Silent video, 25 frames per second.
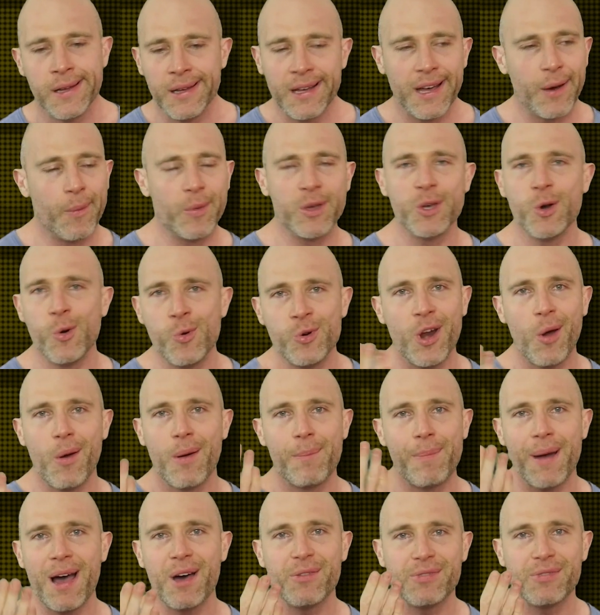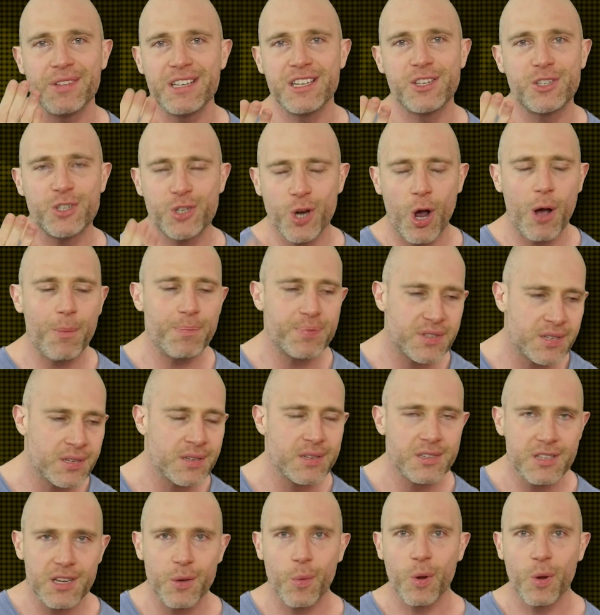And we all know about these chops,
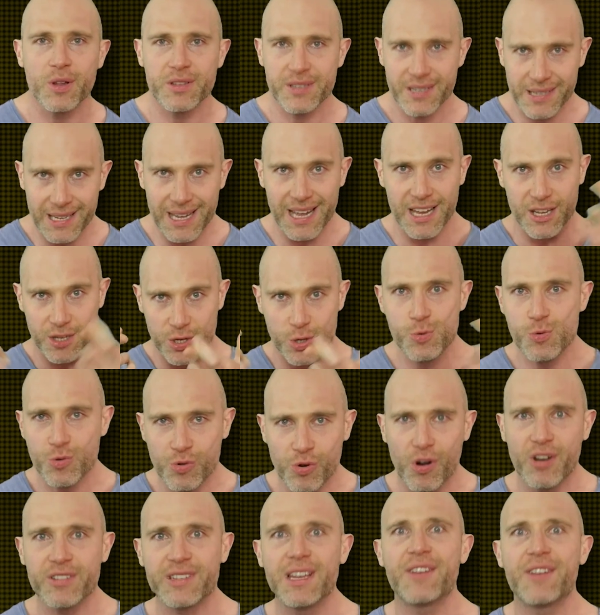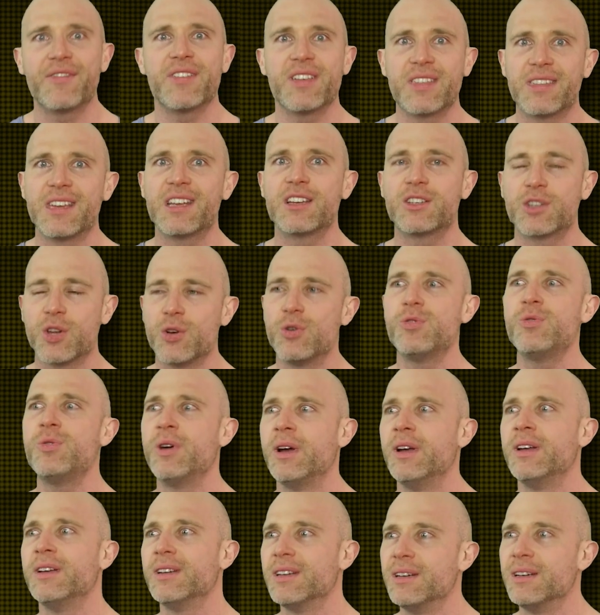so once again, you cross everything too,
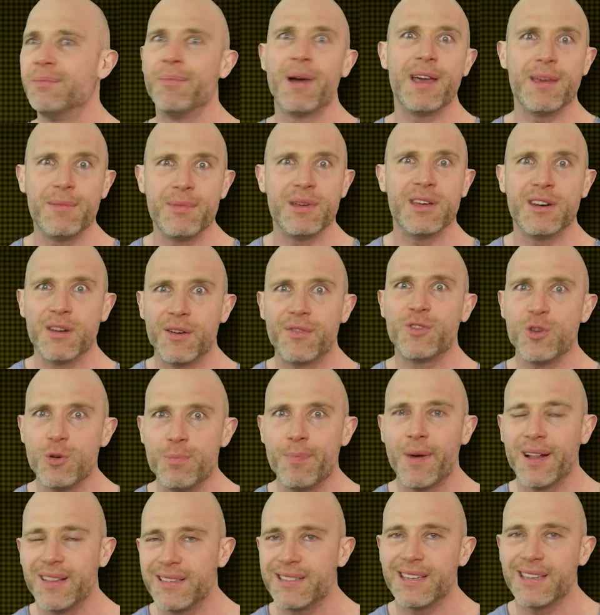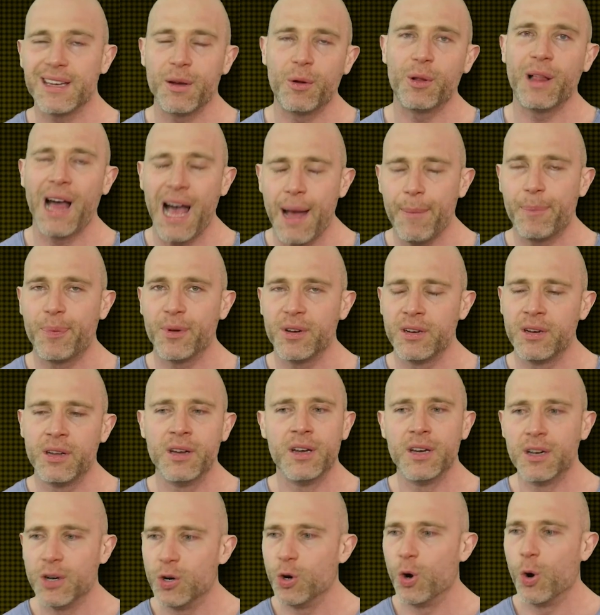and maybe in a few months it'll happen,
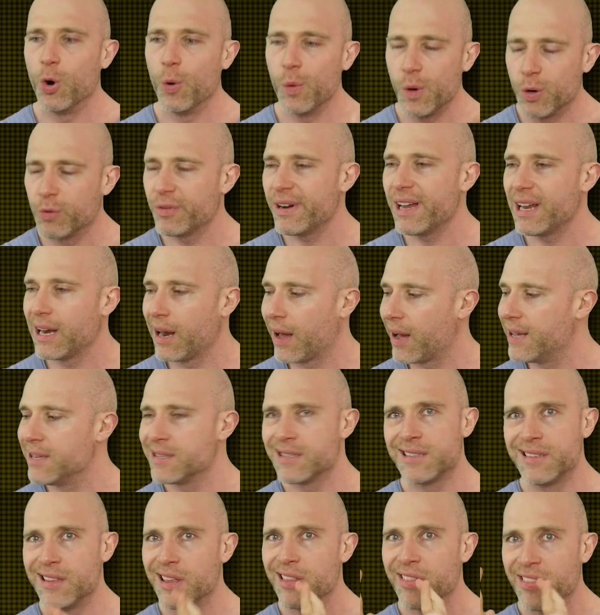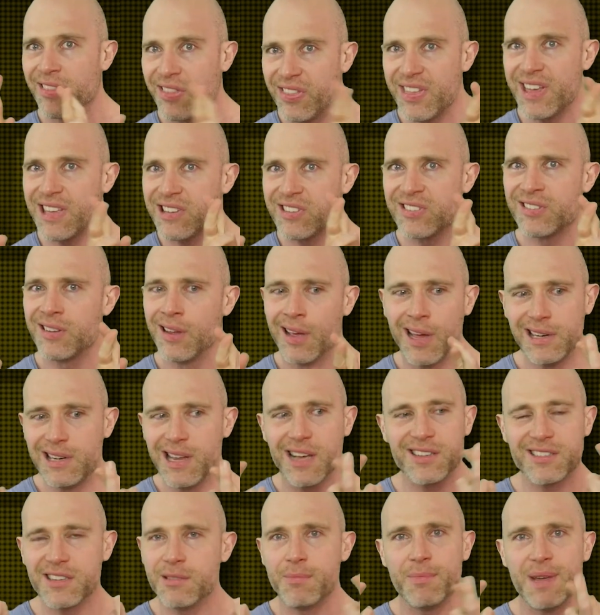or we'll realize that this
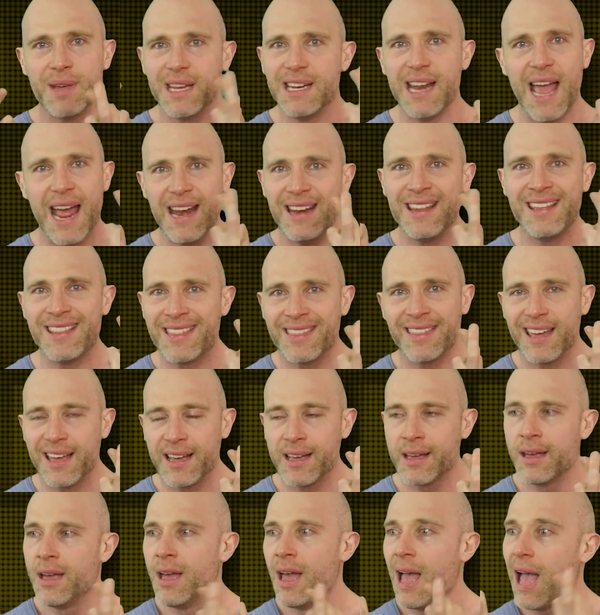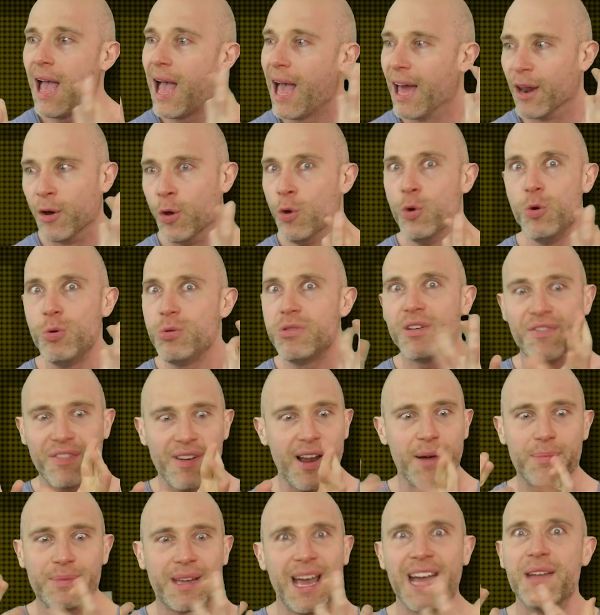doesn't mean anything, and who the
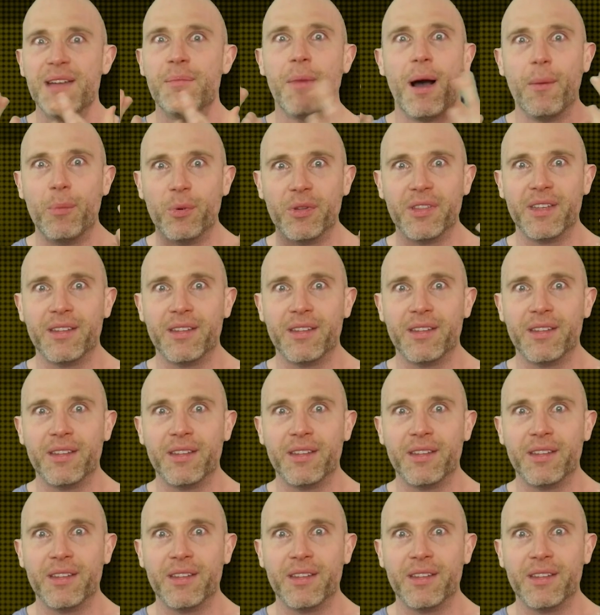flub came up with